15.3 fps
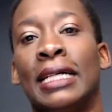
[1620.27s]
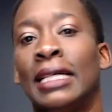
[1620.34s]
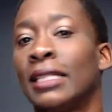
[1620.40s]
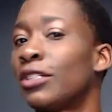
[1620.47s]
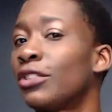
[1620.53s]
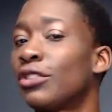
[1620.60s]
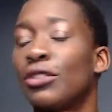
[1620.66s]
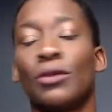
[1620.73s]

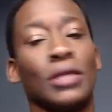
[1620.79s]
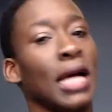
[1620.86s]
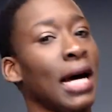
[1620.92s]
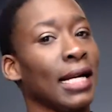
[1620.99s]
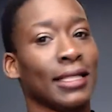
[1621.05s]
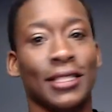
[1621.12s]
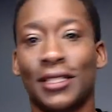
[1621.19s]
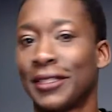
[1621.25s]
There's no
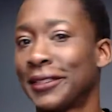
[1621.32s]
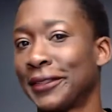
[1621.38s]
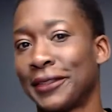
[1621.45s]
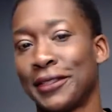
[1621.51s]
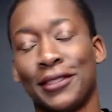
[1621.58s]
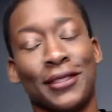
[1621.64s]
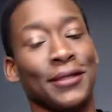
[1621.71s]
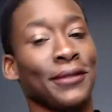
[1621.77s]
doctor,
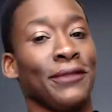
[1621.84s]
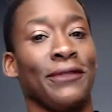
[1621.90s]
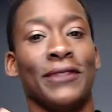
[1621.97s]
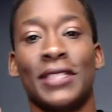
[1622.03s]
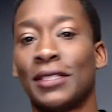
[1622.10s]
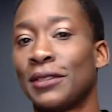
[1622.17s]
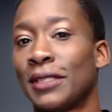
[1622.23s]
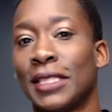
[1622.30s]
there's no
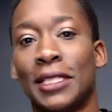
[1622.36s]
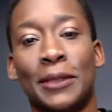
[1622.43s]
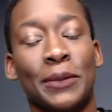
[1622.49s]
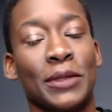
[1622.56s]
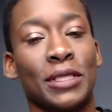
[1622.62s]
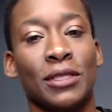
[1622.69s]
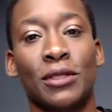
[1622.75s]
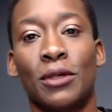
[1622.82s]
physical
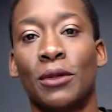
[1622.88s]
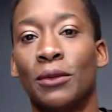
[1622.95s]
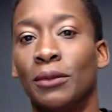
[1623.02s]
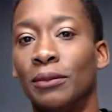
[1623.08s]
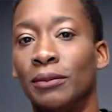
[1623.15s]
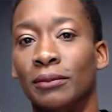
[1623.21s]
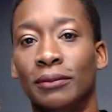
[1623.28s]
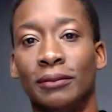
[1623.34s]
therapist, no
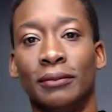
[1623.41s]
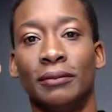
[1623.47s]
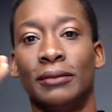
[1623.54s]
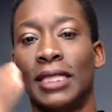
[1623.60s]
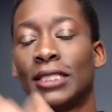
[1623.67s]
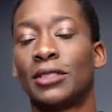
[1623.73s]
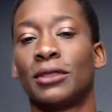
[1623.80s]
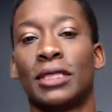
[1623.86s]

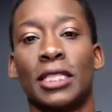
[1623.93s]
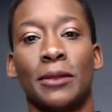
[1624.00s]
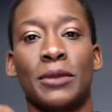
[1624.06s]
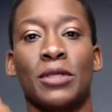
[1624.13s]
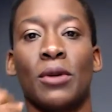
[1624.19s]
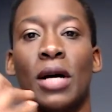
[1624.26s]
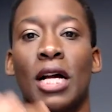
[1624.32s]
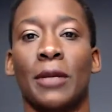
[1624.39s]
mental therapist,
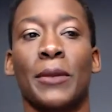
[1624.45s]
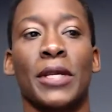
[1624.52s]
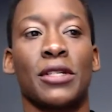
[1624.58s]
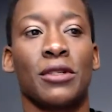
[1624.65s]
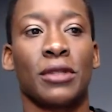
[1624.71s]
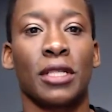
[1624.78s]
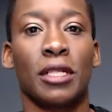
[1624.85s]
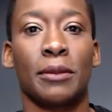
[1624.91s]
no
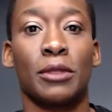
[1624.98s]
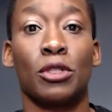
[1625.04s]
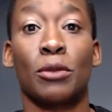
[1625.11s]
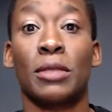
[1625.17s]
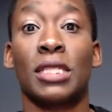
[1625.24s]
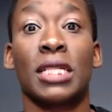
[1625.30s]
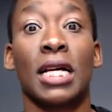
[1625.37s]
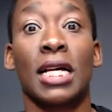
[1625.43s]
occupational therapist, no
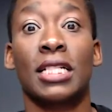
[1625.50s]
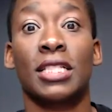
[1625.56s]
massage